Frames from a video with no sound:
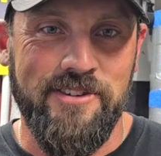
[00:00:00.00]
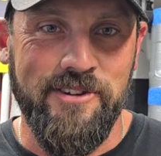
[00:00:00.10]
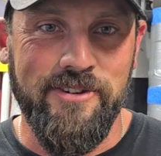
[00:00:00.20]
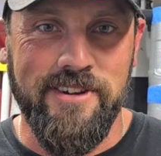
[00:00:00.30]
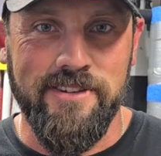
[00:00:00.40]
to
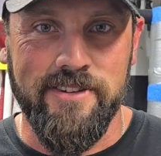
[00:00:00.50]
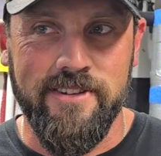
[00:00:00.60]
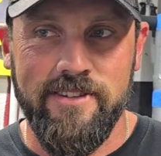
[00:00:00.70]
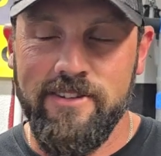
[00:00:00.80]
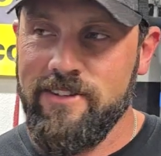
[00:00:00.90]
you because
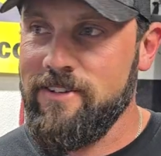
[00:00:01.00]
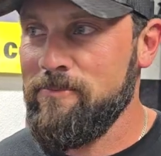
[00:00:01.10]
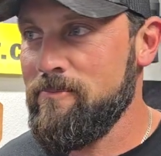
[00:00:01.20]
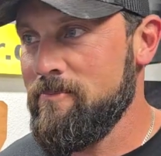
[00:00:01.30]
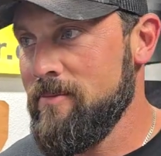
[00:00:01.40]
it's,
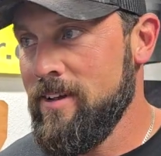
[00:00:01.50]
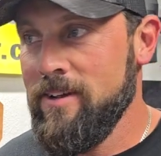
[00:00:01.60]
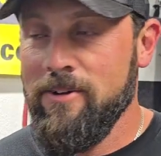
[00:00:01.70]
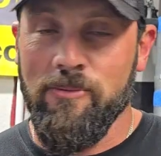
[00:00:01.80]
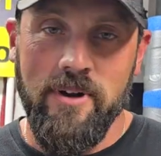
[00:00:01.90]

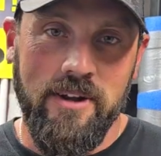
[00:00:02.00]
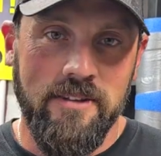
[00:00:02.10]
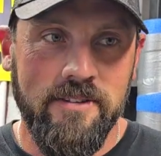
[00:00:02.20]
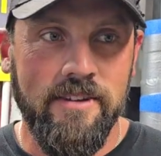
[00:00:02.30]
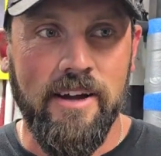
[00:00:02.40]
well,
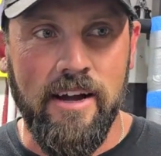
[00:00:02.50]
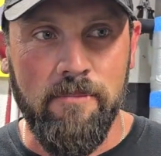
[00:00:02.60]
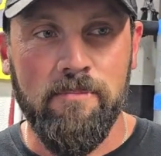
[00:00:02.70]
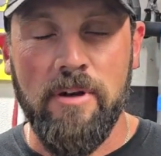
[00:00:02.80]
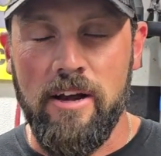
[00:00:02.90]
I
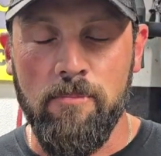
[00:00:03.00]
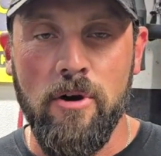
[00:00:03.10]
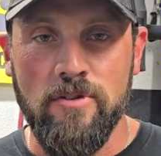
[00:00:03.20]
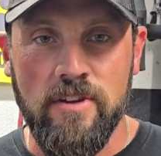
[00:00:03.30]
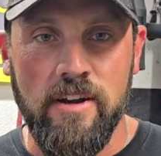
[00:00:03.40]
kind of
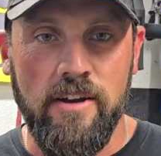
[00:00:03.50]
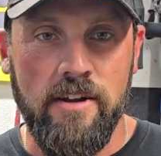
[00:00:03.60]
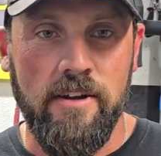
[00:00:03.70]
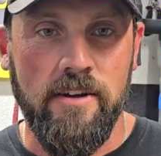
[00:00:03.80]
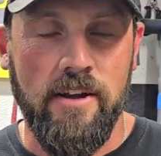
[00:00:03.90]
posted
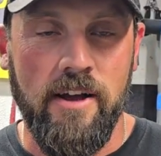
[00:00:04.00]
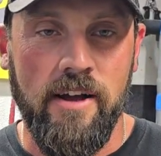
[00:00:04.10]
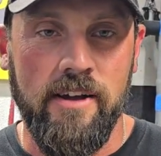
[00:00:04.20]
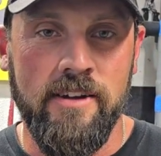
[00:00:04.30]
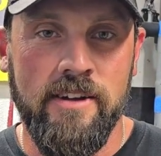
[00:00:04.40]
on
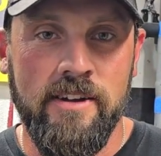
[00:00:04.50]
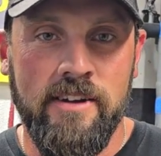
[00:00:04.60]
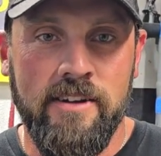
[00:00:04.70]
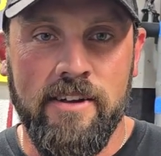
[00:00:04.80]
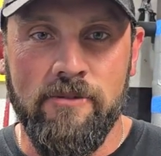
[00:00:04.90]

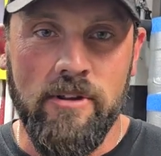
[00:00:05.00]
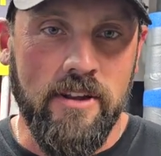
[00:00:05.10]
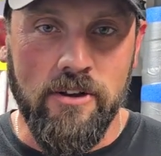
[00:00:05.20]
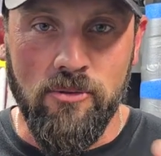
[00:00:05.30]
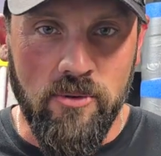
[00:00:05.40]
with a
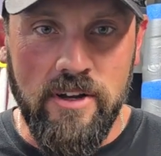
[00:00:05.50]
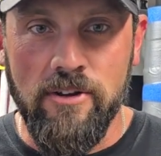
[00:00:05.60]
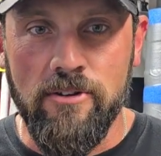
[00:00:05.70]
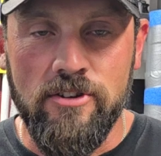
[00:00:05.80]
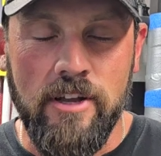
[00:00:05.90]
little
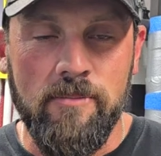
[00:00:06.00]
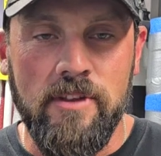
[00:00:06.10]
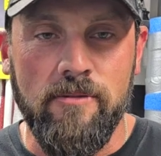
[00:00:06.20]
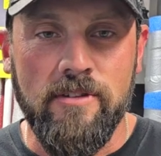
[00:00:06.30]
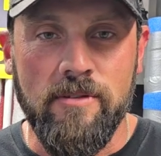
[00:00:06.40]
reel or
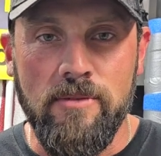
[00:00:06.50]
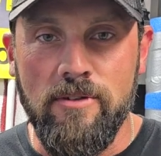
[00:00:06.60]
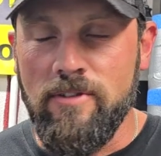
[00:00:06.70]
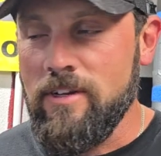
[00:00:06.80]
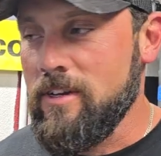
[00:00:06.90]
something with some
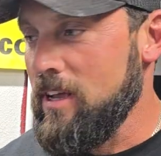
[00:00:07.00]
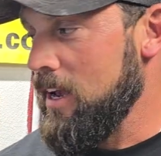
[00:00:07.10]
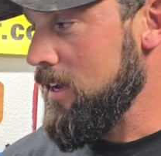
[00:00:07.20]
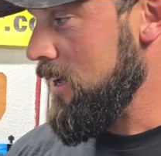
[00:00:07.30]
music, and